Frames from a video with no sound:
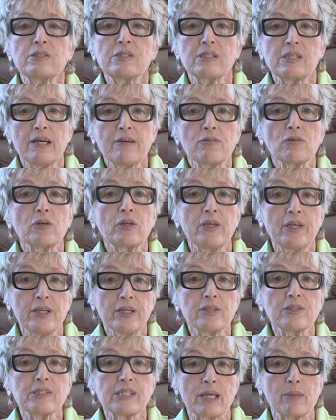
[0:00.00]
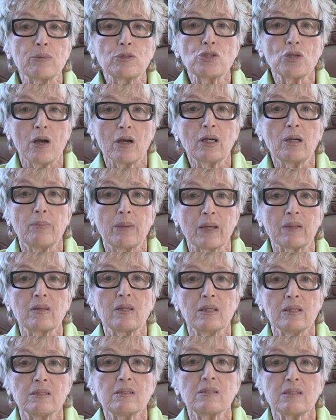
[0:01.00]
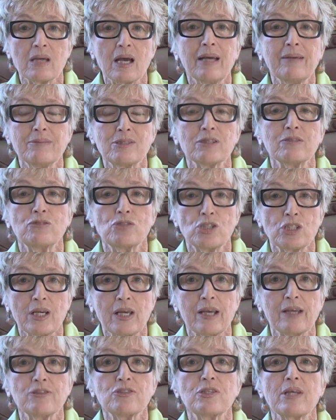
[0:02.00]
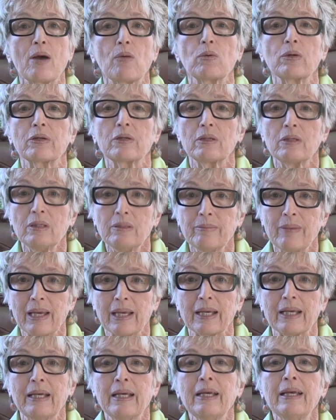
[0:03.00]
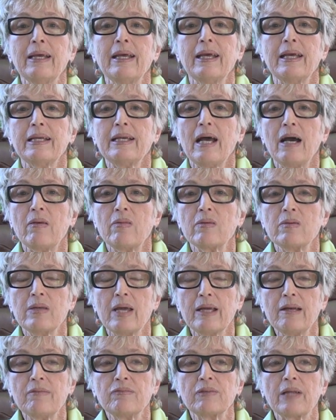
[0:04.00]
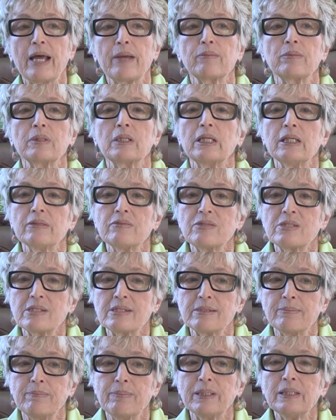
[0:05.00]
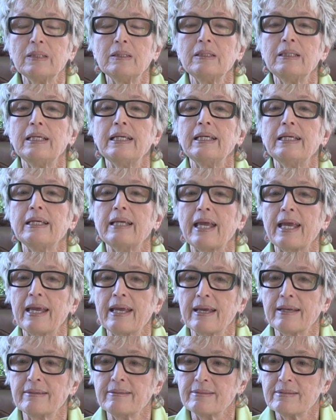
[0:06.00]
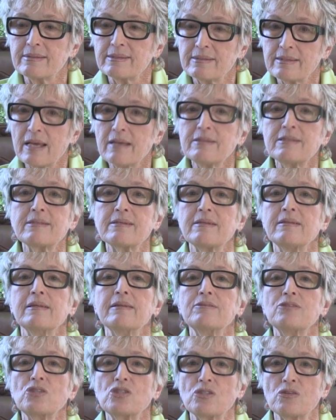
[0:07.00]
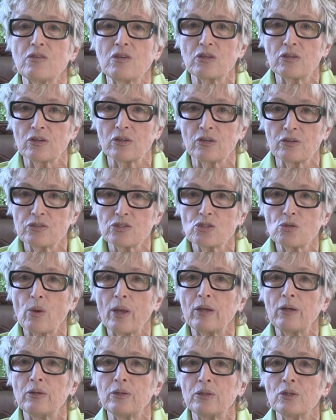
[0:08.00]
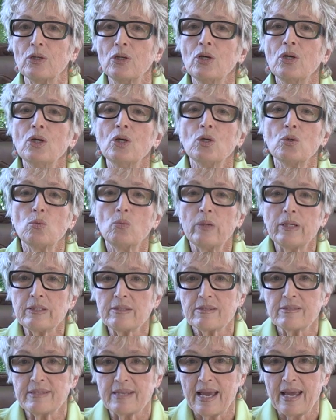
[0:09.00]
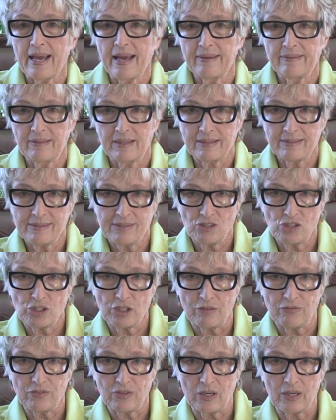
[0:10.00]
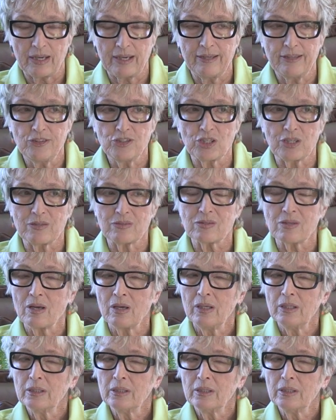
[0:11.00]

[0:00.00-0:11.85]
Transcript: several years they would talk about these times of change that were coming and how the net of light would give stability and sustenance to the earth so it could withstand these shifting energies.